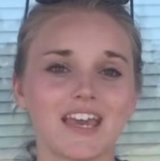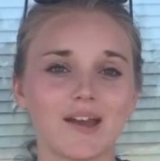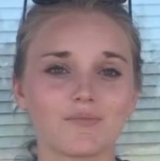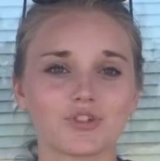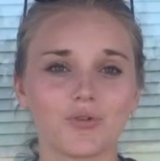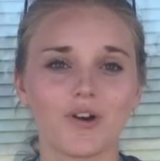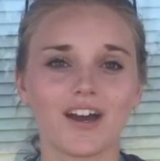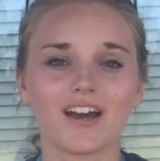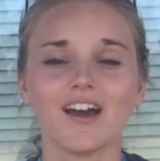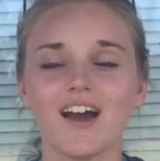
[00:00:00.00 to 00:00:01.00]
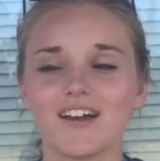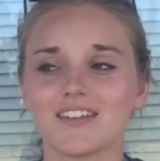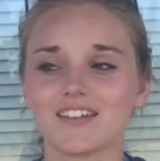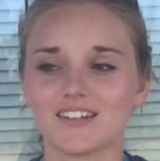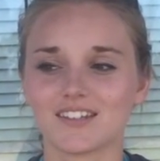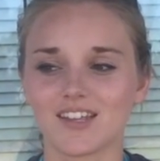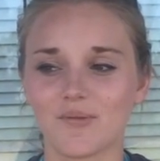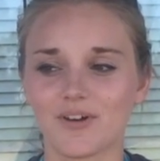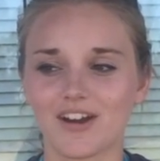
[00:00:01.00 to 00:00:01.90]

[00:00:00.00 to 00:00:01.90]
camp joy at the end of the summer,